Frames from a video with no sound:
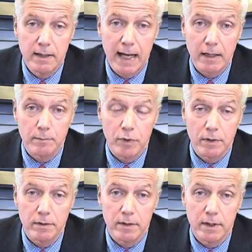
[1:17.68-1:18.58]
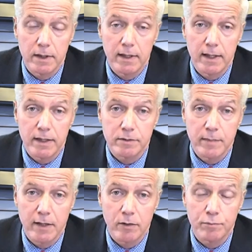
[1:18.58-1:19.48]
Halliburton, as a
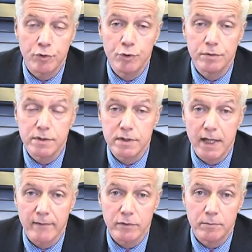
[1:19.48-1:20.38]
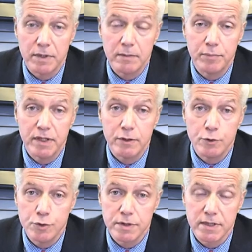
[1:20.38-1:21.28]
matter of prudence, after BP
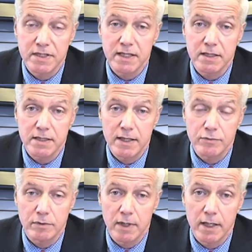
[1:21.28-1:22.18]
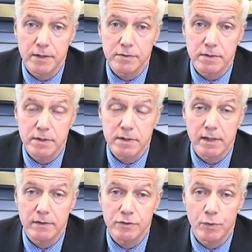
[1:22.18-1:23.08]
used the six centralizers
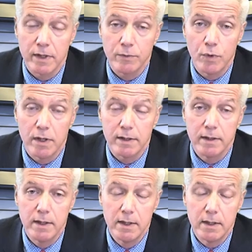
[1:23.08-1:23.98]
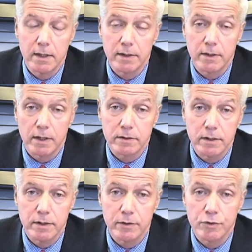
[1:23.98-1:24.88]
instead of the 21,
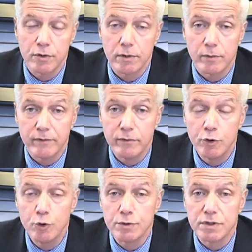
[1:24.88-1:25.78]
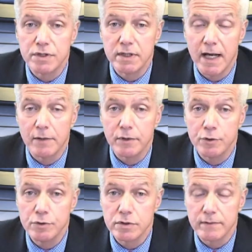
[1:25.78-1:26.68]
conducted an internal review to see how the
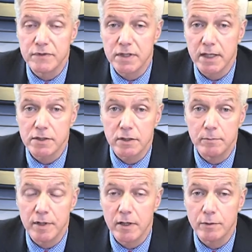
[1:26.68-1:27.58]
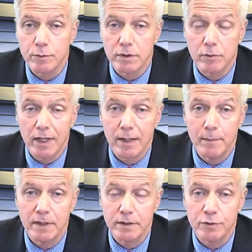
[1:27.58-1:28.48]
use of six compared with the
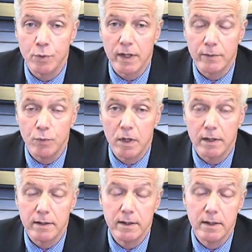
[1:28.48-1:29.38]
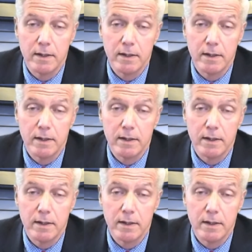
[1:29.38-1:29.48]
recommended 21.